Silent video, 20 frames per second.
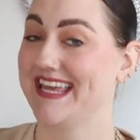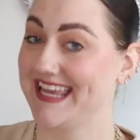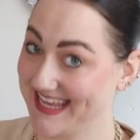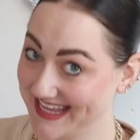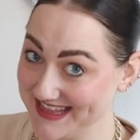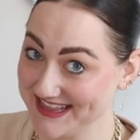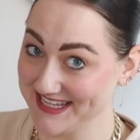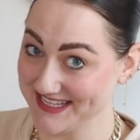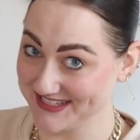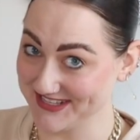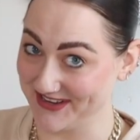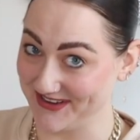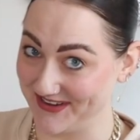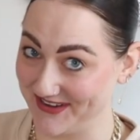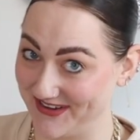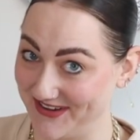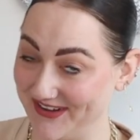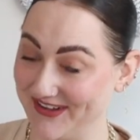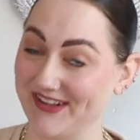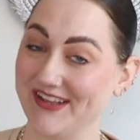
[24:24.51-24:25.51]
in this
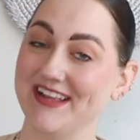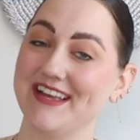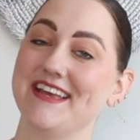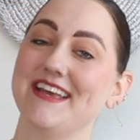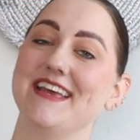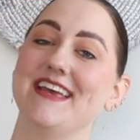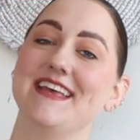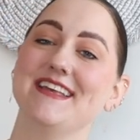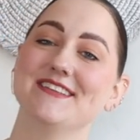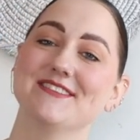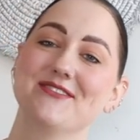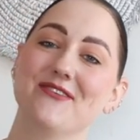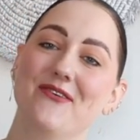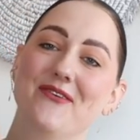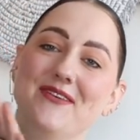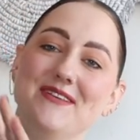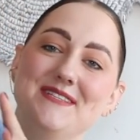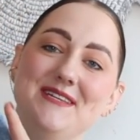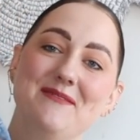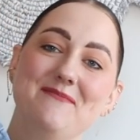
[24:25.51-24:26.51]
haul is
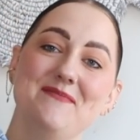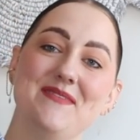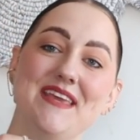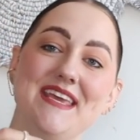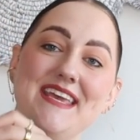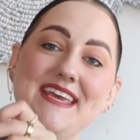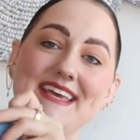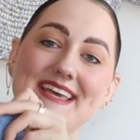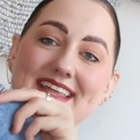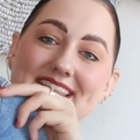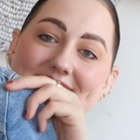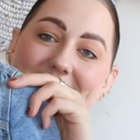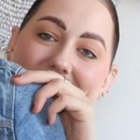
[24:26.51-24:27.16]
going to be